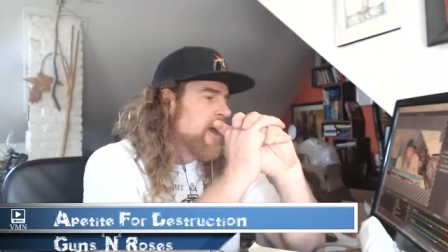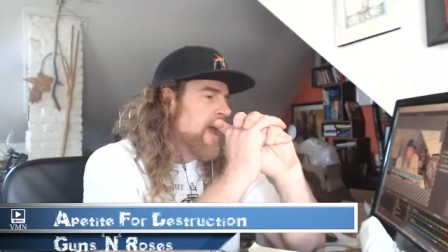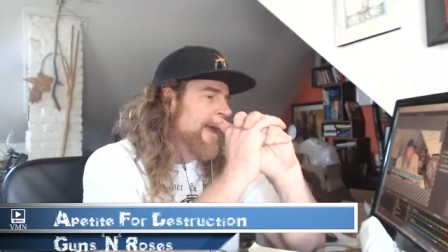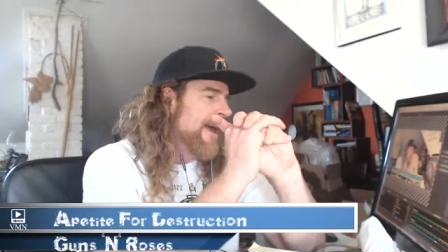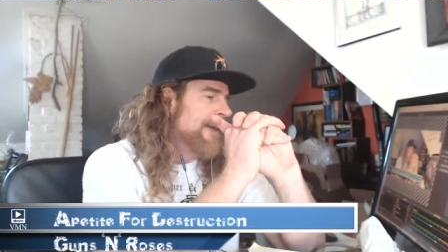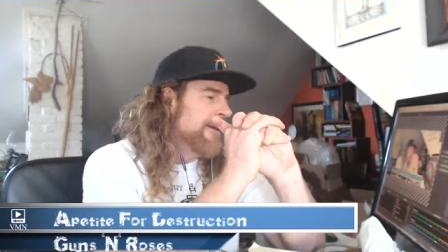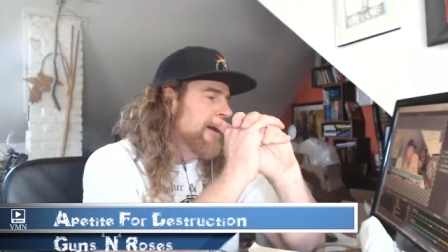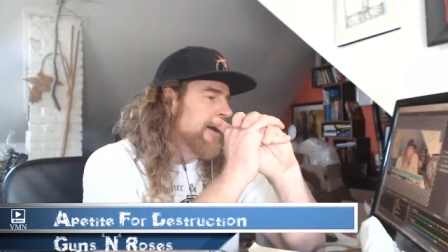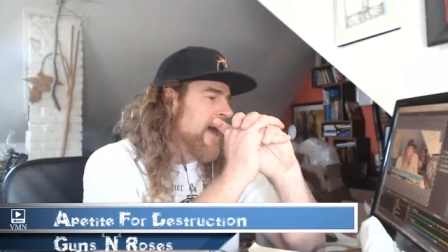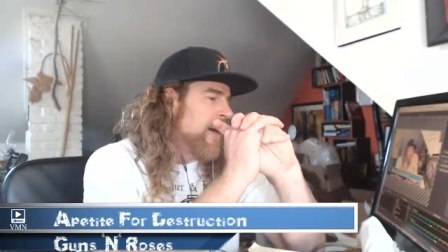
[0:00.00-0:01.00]
And
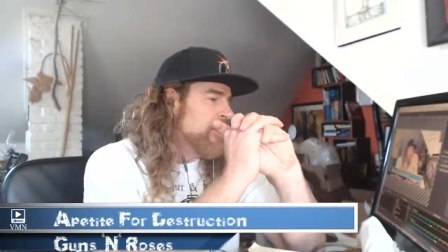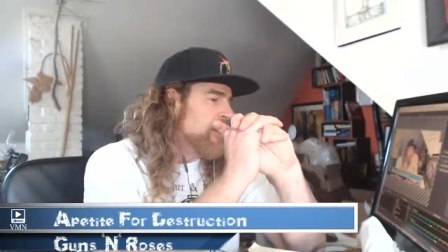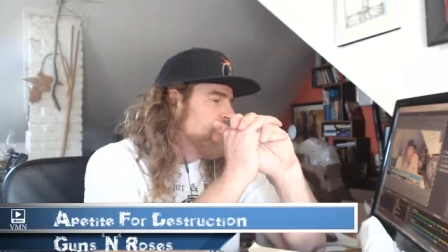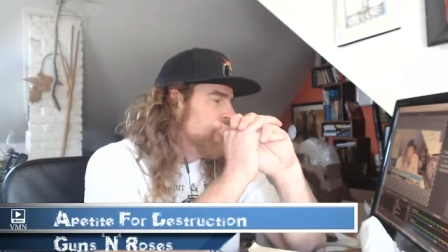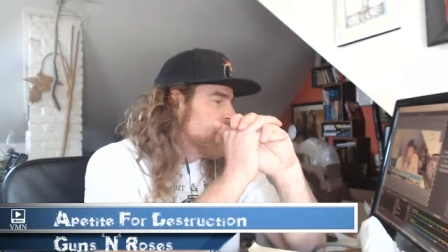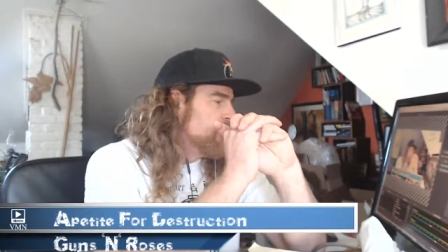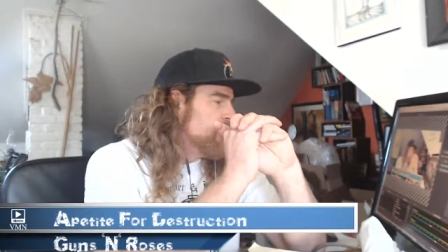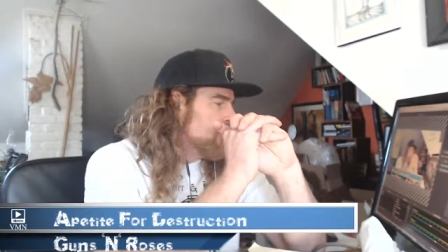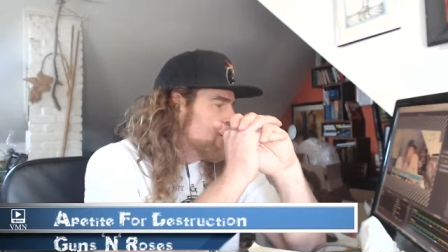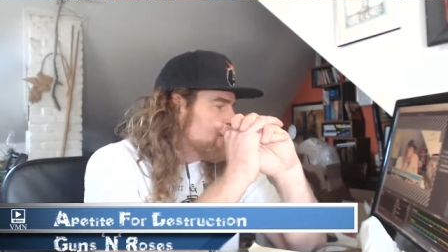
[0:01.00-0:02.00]
uh, Appetite for
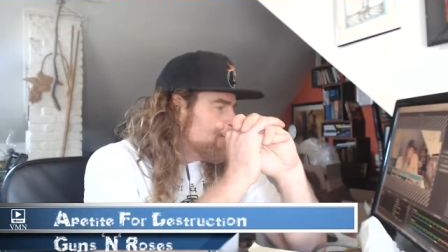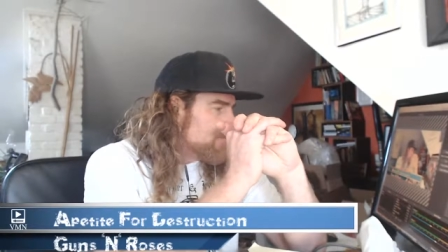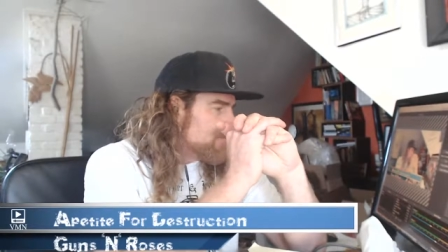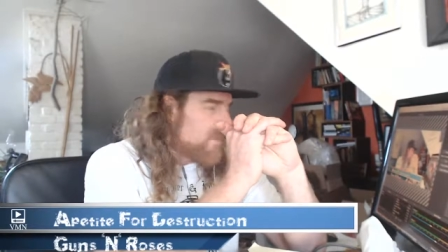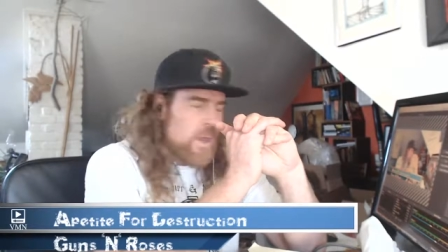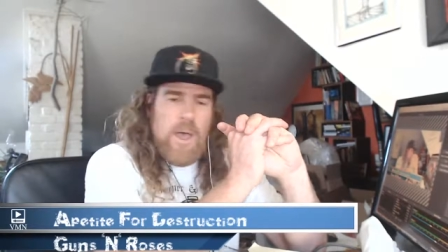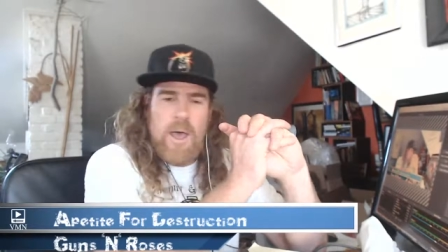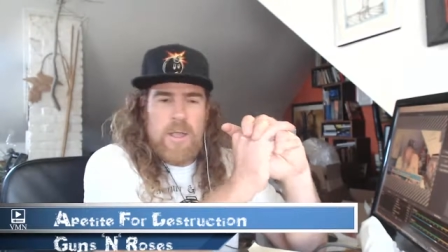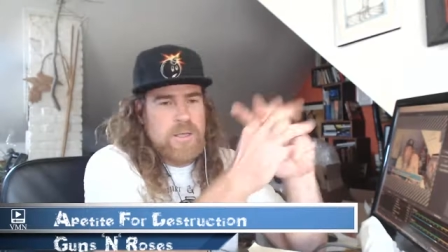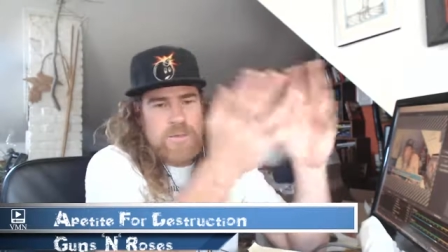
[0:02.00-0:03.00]
Destruction,
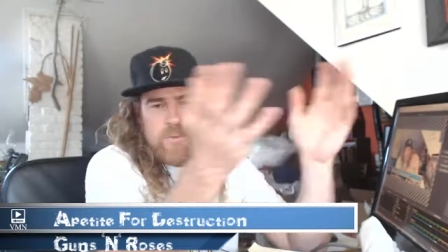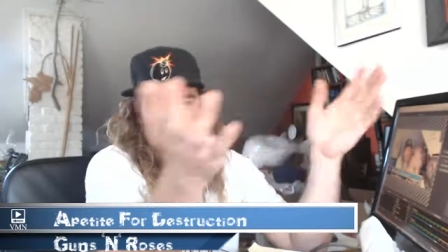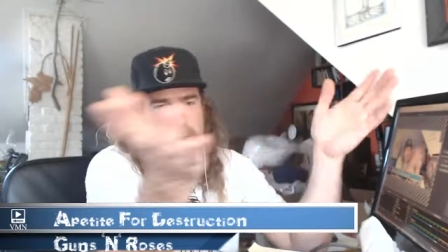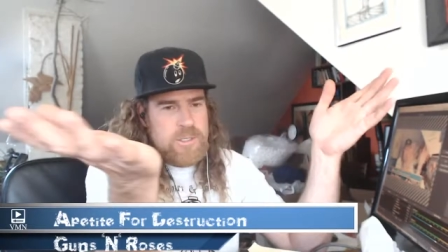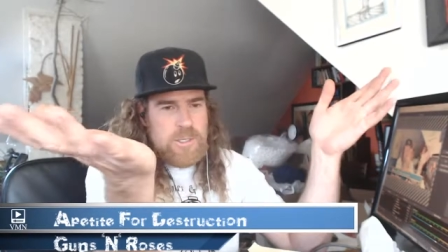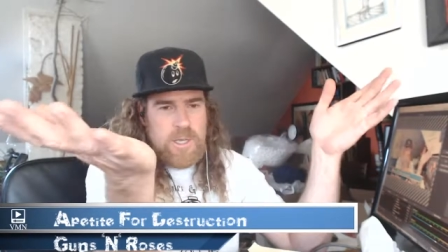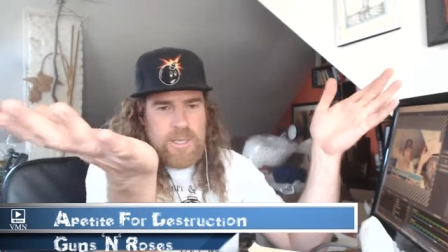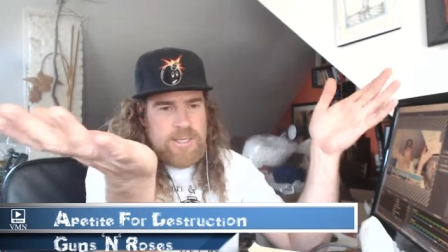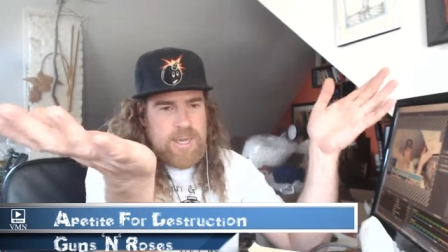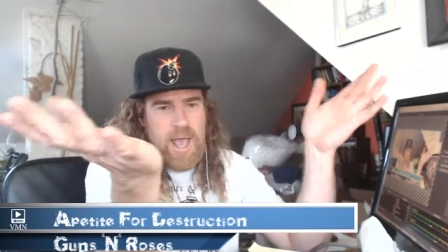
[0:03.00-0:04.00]
uh, Guns N' Roses,
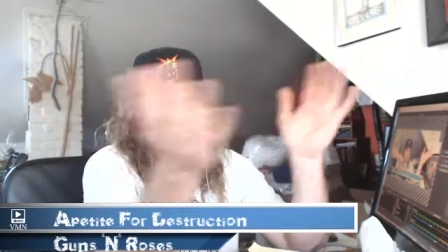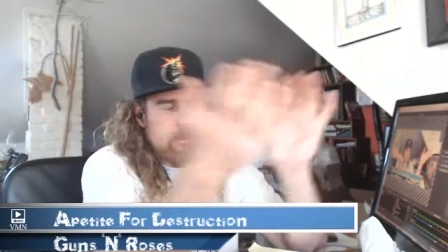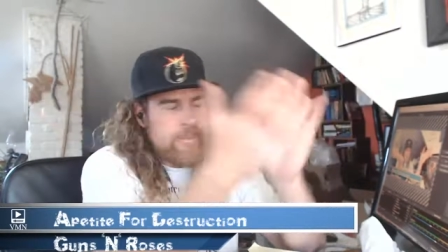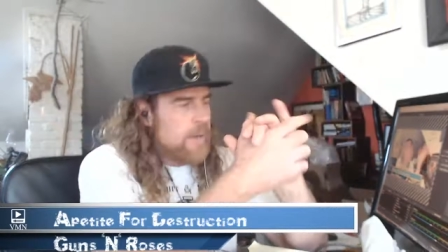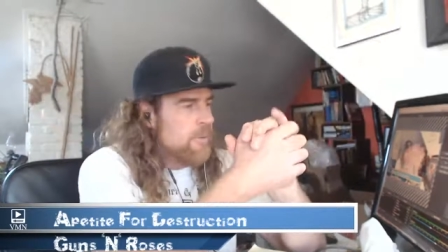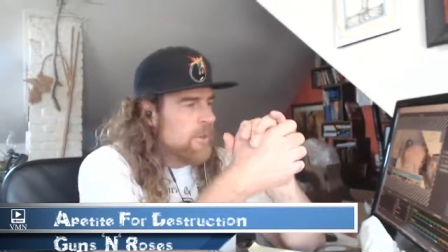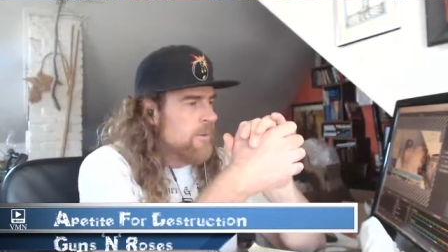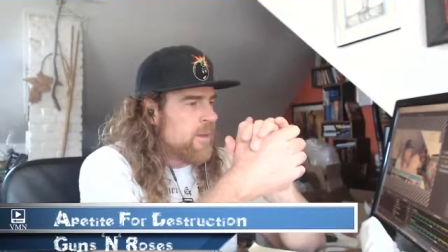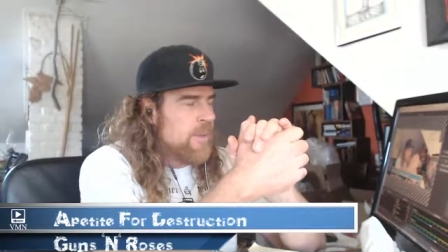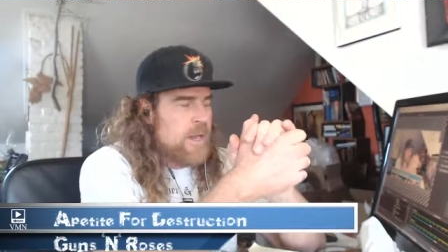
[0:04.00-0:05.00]
classic album. I really
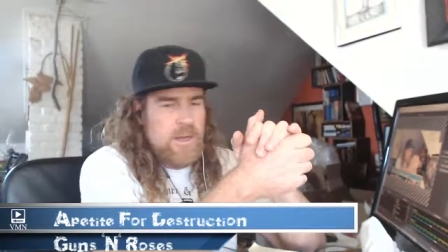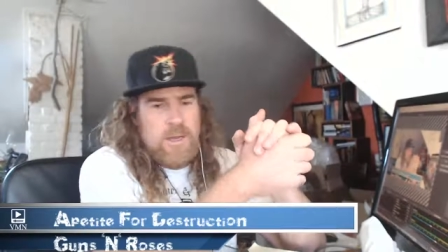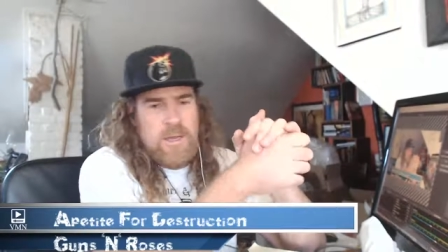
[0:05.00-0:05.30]
recommend it.